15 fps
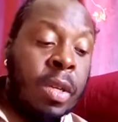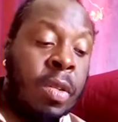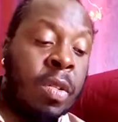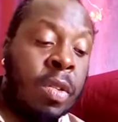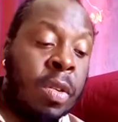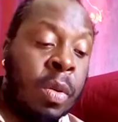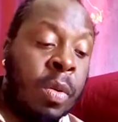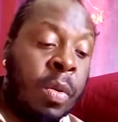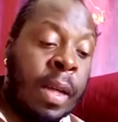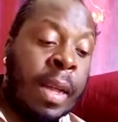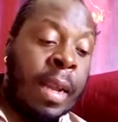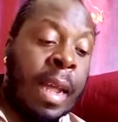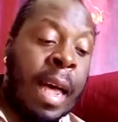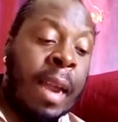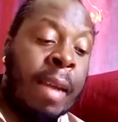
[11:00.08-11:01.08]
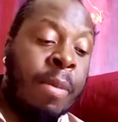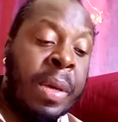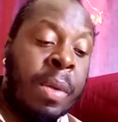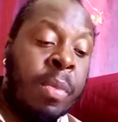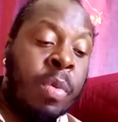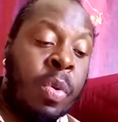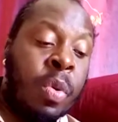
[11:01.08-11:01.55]
So a lot of
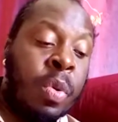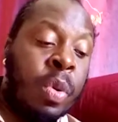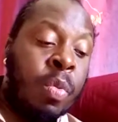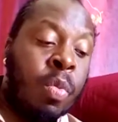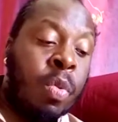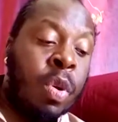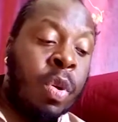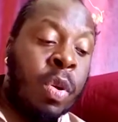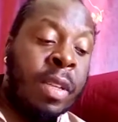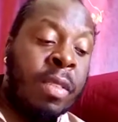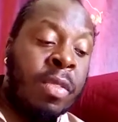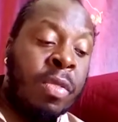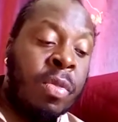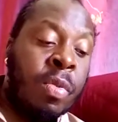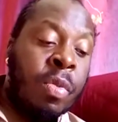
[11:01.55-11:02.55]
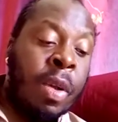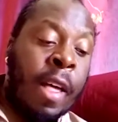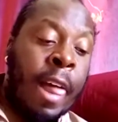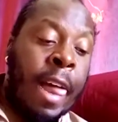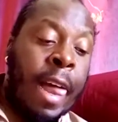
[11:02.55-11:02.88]
people were going to